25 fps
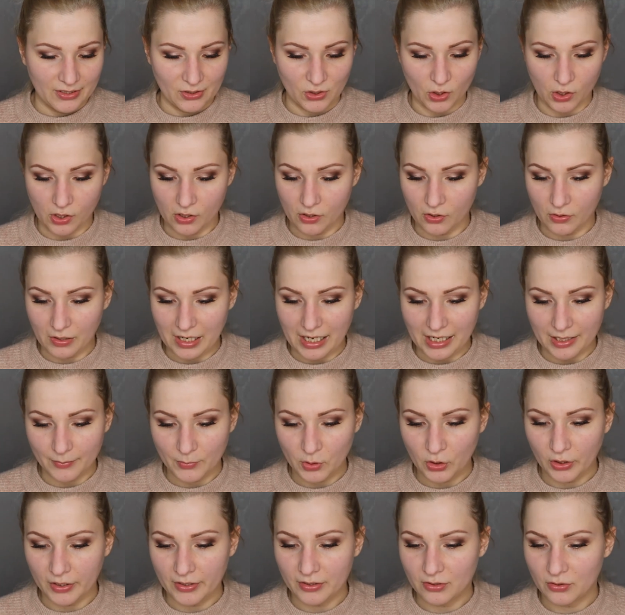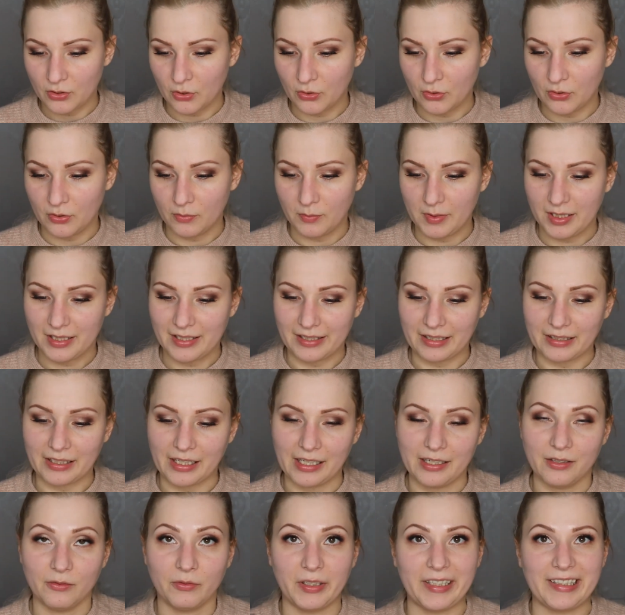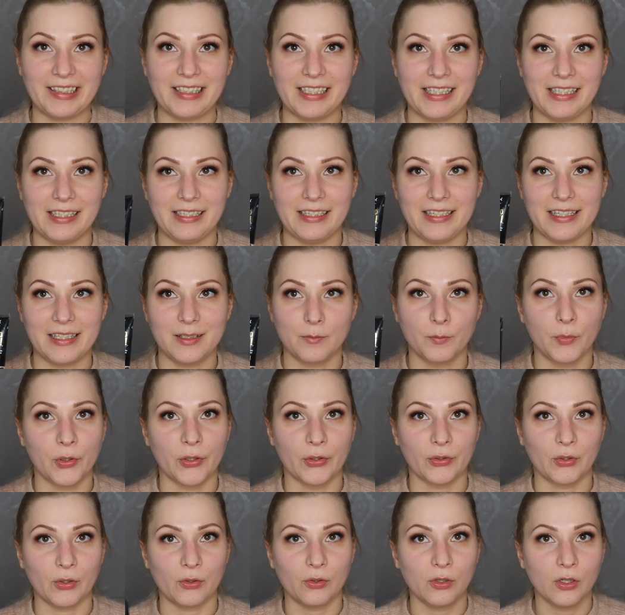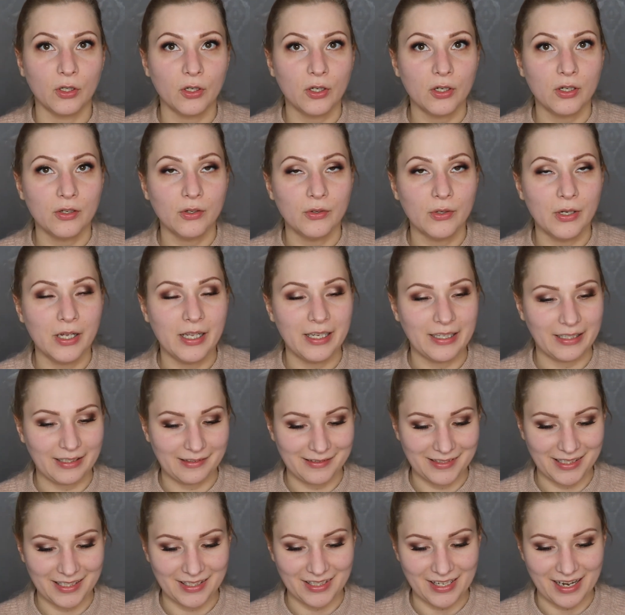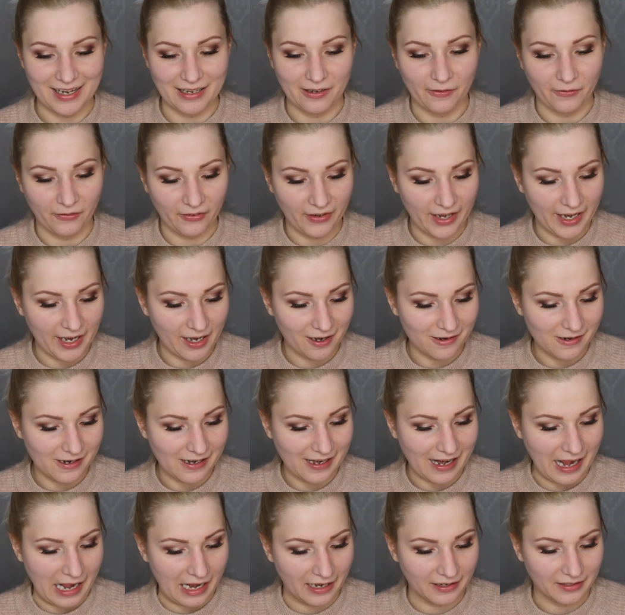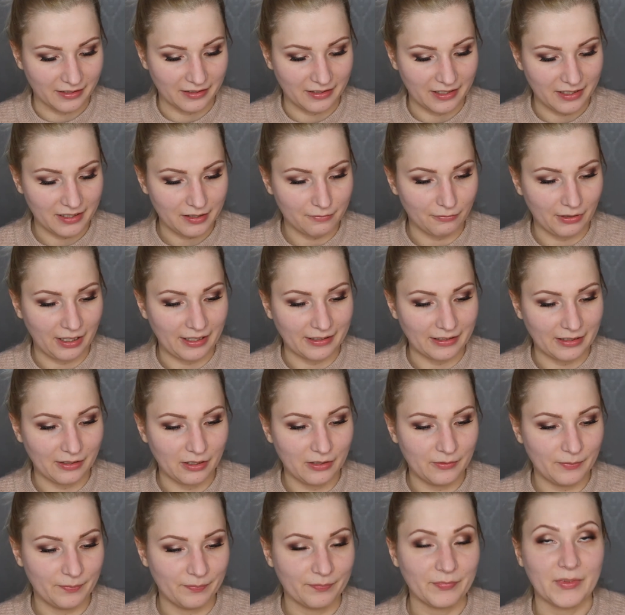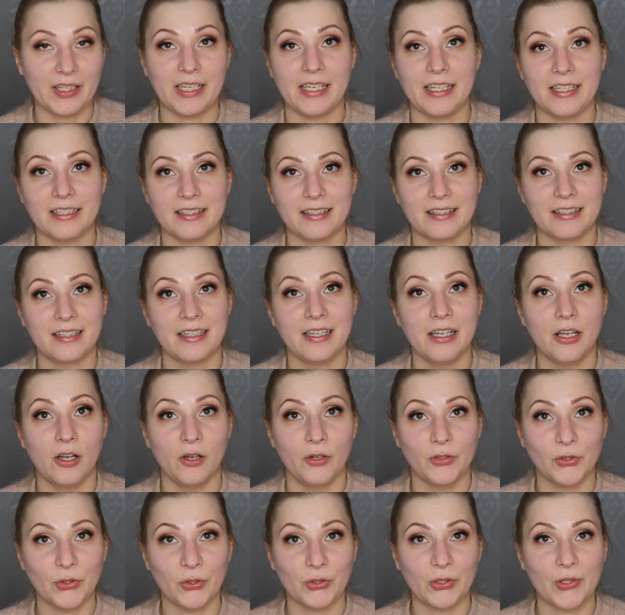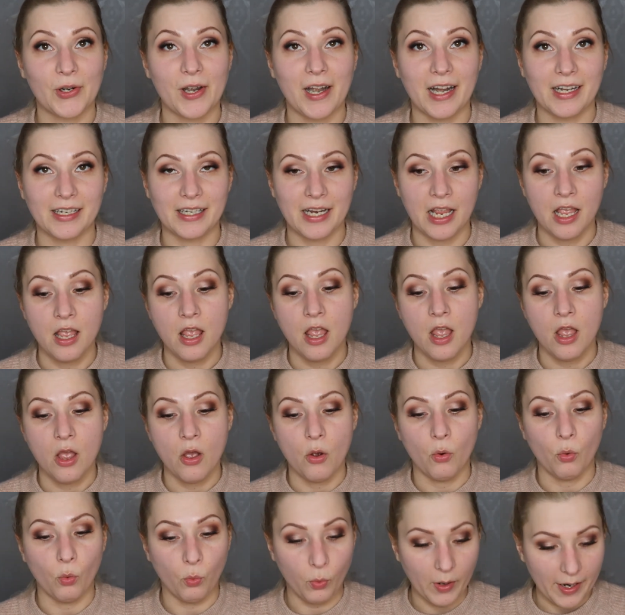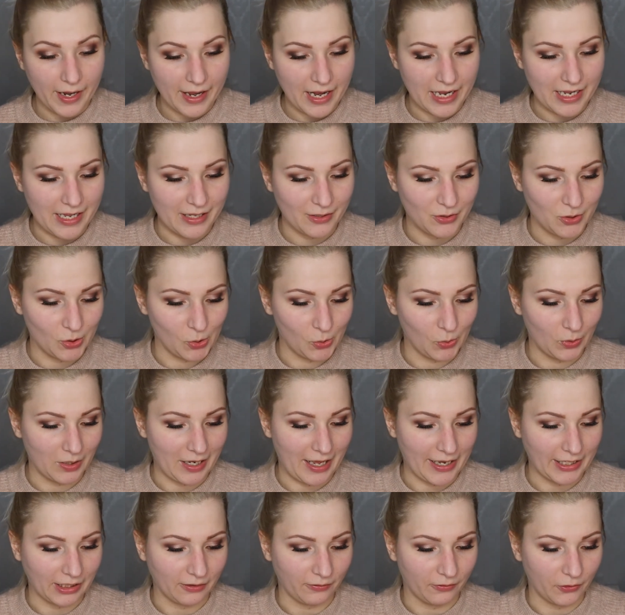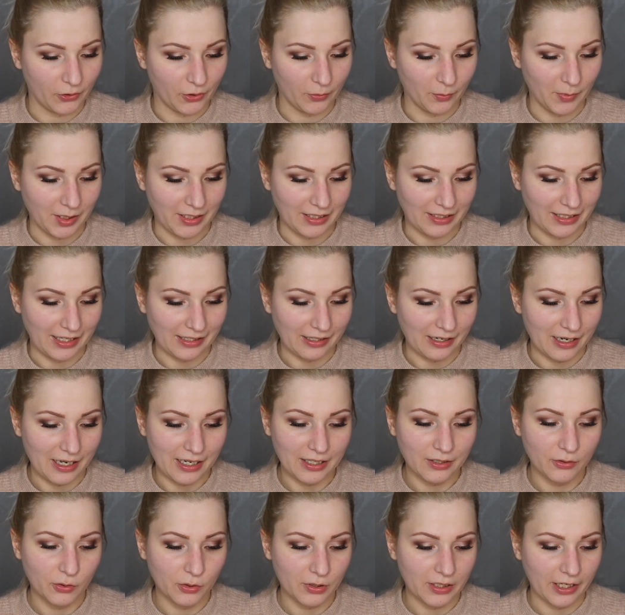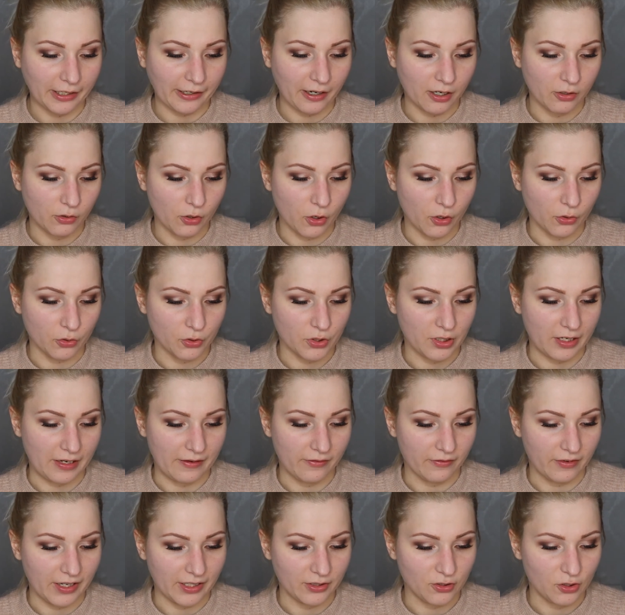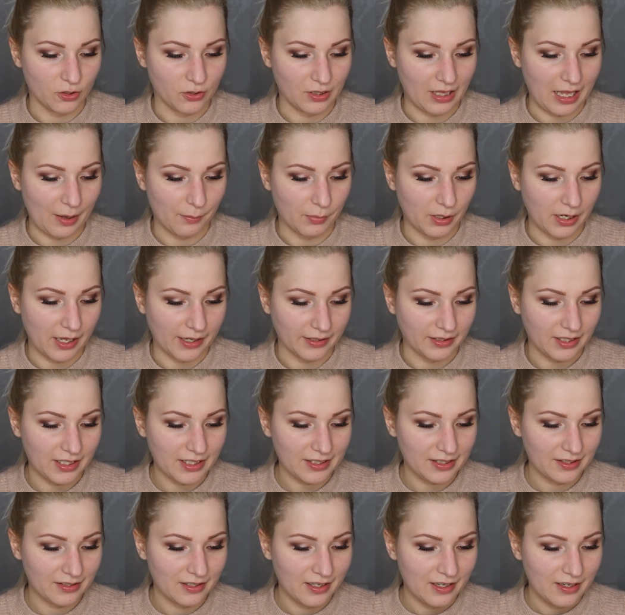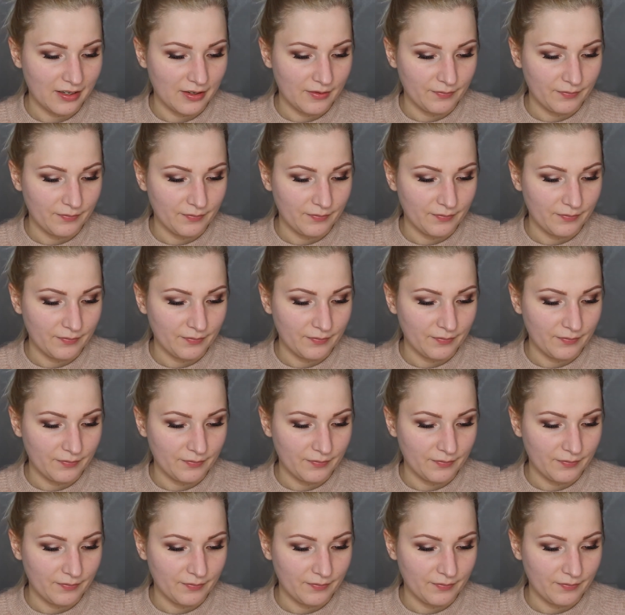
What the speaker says: So I'm going to mix it in with the NYX Born to Glow in the shade Fair, and this one is, on the other hand, way too light for me. Like, I look like a ghost if I just apply this.